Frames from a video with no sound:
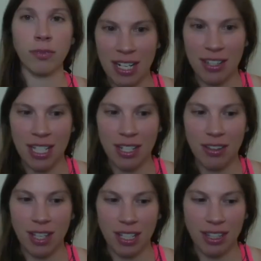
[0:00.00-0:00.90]
I think
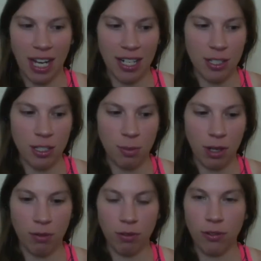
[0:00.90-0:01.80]
that is super
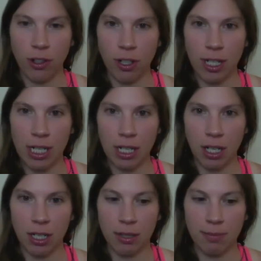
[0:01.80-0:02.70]
helpful for
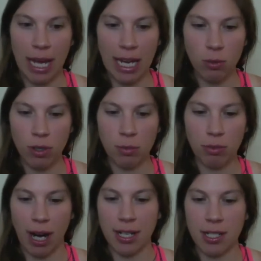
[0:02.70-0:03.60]
anyone
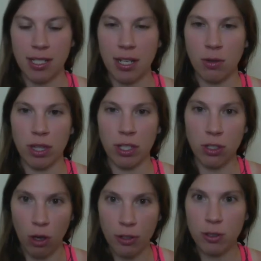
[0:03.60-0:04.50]
practicing with
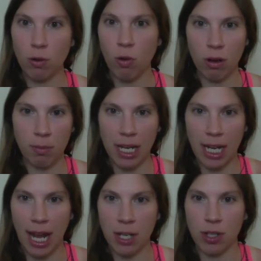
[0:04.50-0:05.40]
adults or
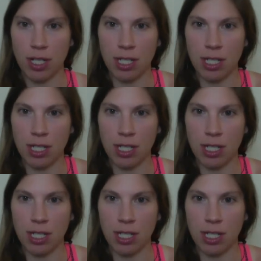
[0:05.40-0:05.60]
pediatrics.